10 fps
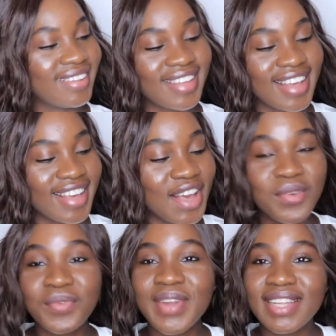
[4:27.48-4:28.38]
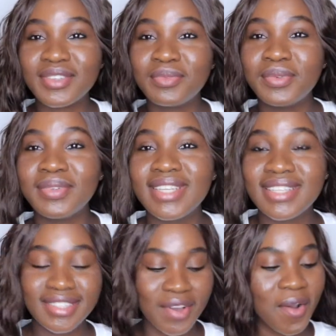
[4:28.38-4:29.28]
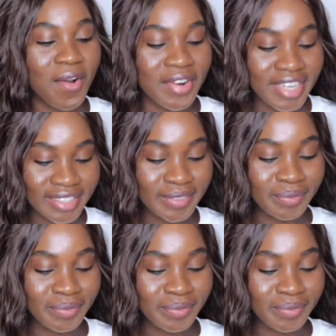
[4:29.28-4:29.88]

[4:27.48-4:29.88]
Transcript: I can't wait to put this on.